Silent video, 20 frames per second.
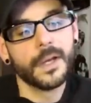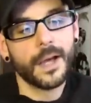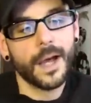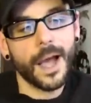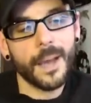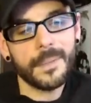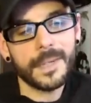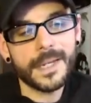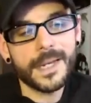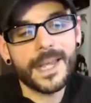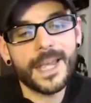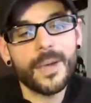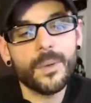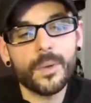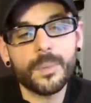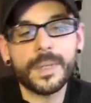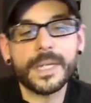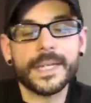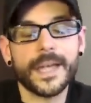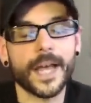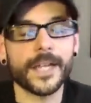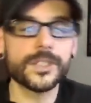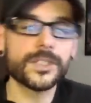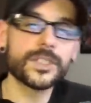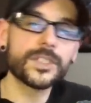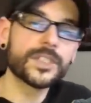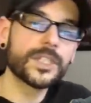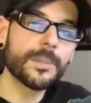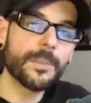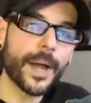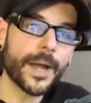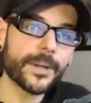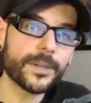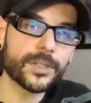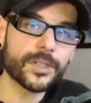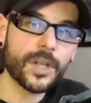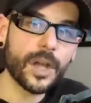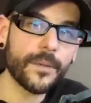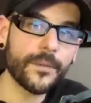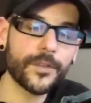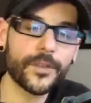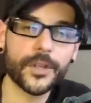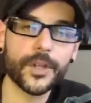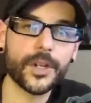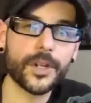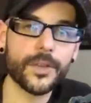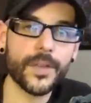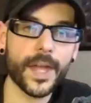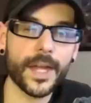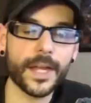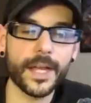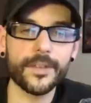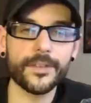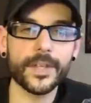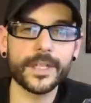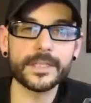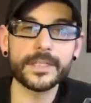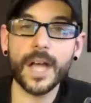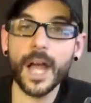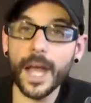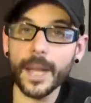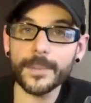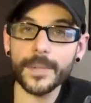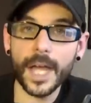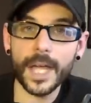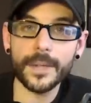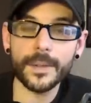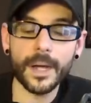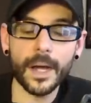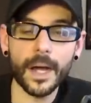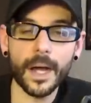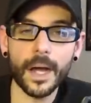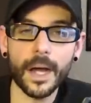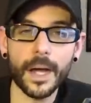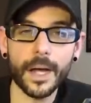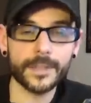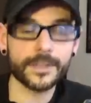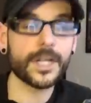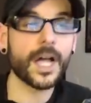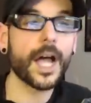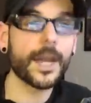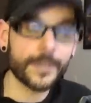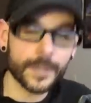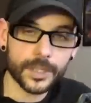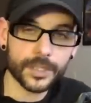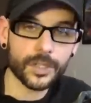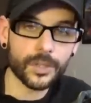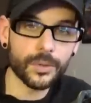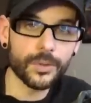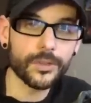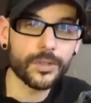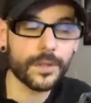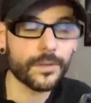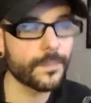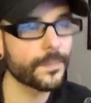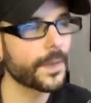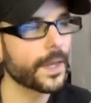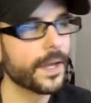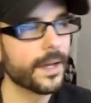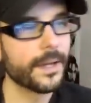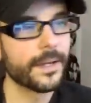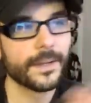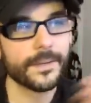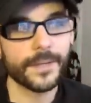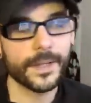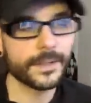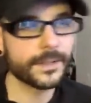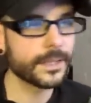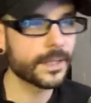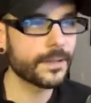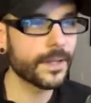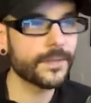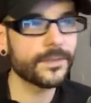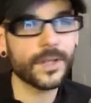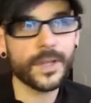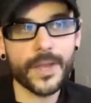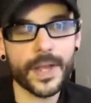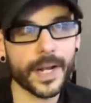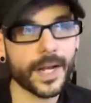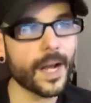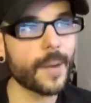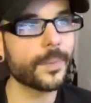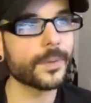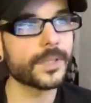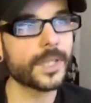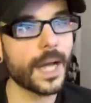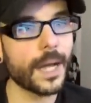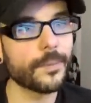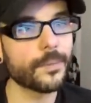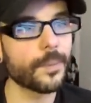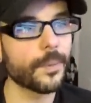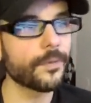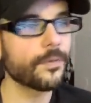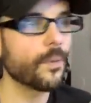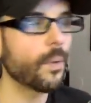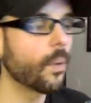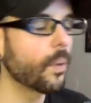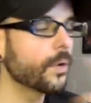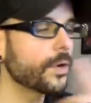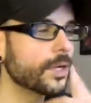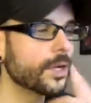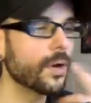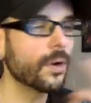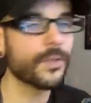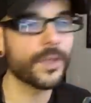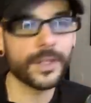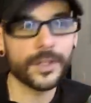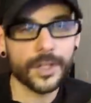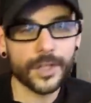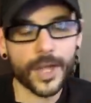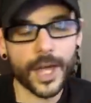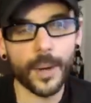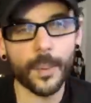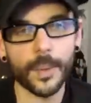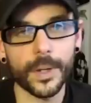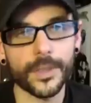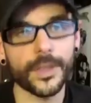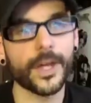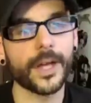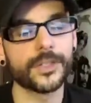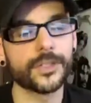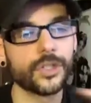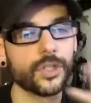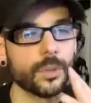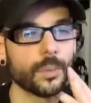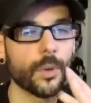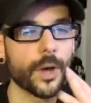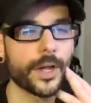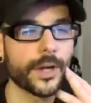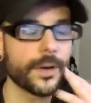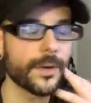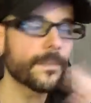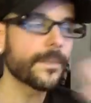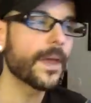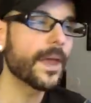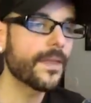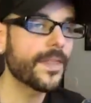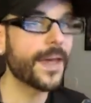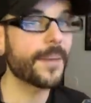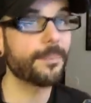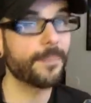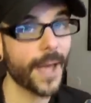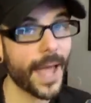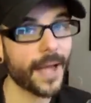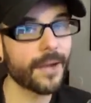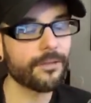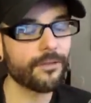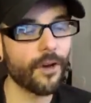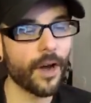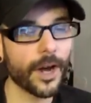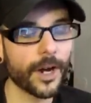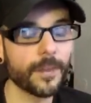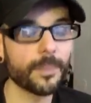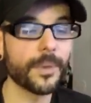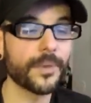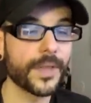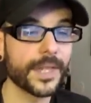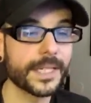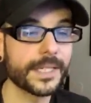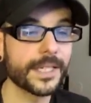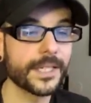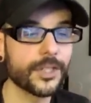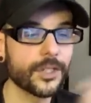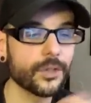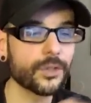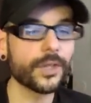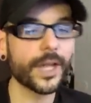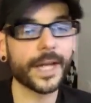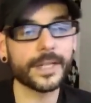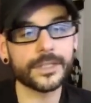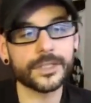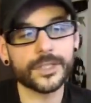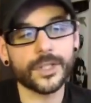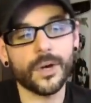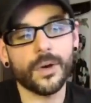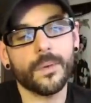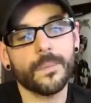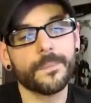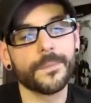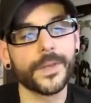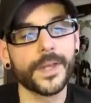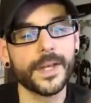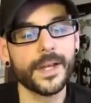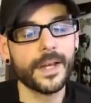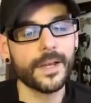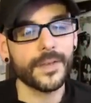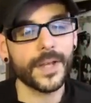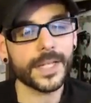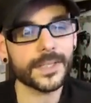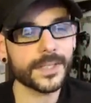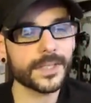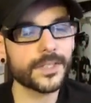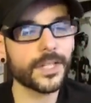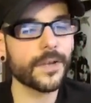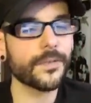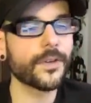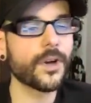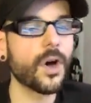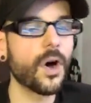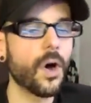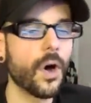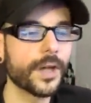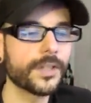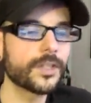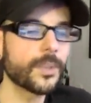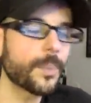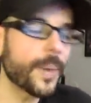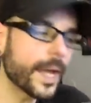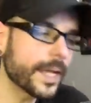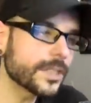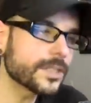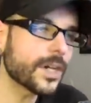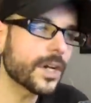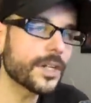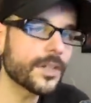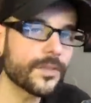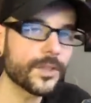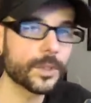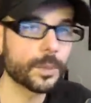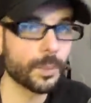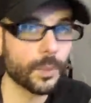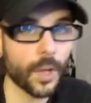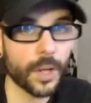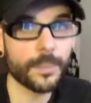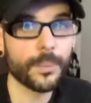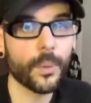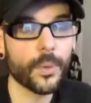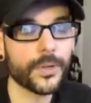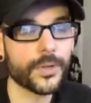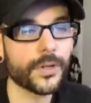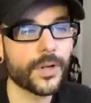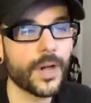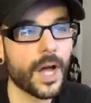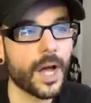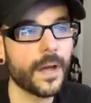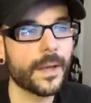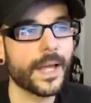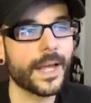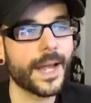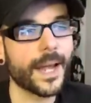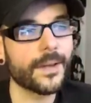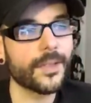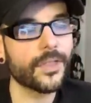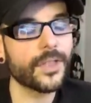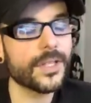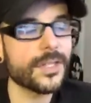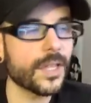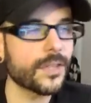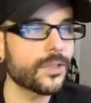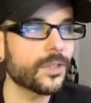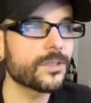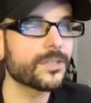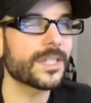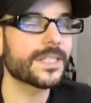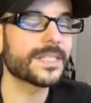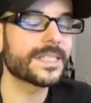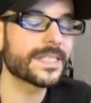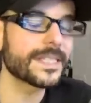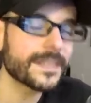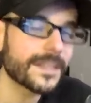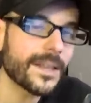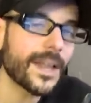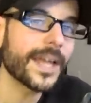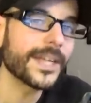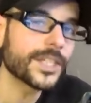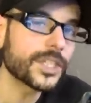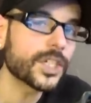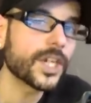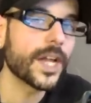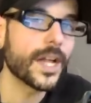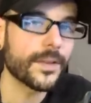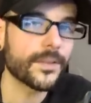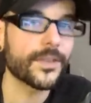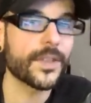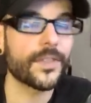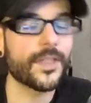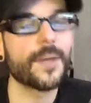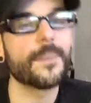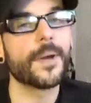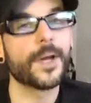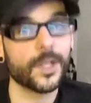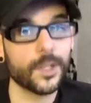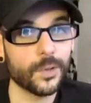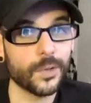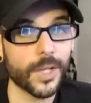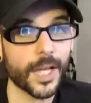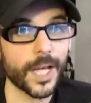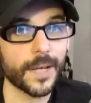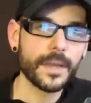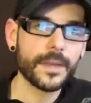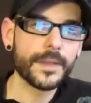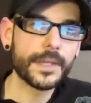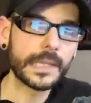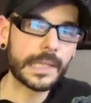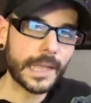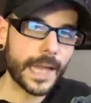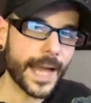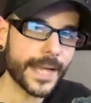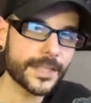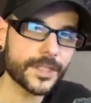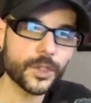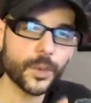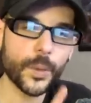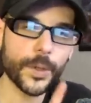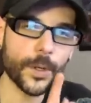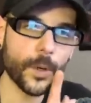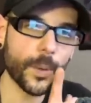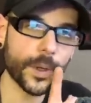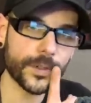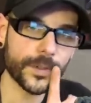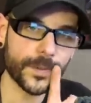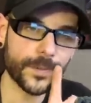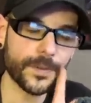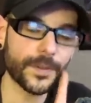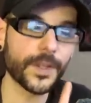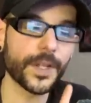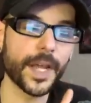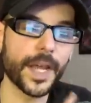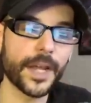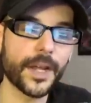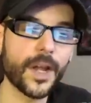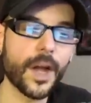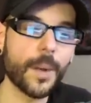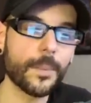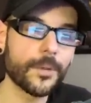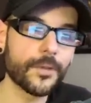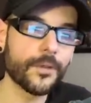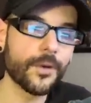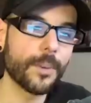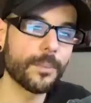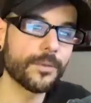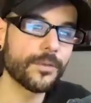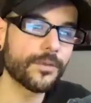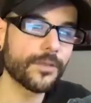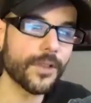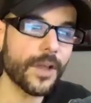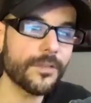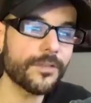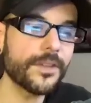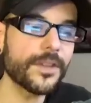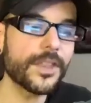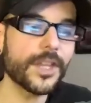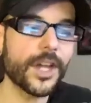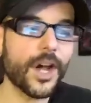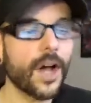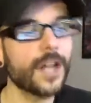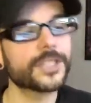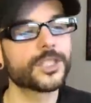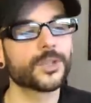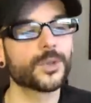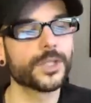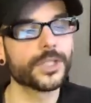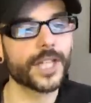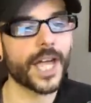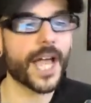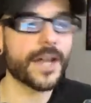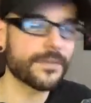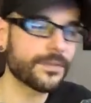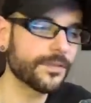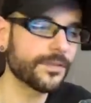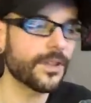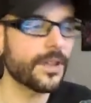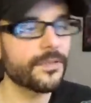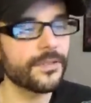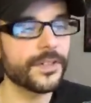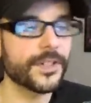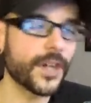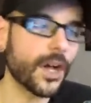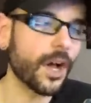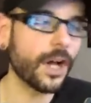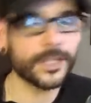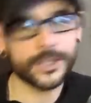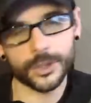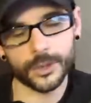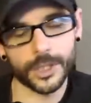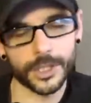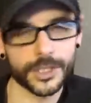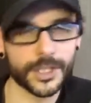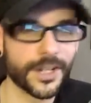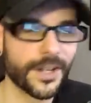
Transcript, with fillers: I mean, it would be nice to see Microsoft secure that as a timed uh, a timed exclusive. They did. They've done that a couple times before. You know, they did that with uh, Tomb Raider. That backfired, but they did do that. So that's a tough call. It depends on if it's Bloodborne or not, and I think that there's a slight chance that they might do that. The last Twitter question for the day comes from Fluffy the Ostrich at Fluffy the Ostrich.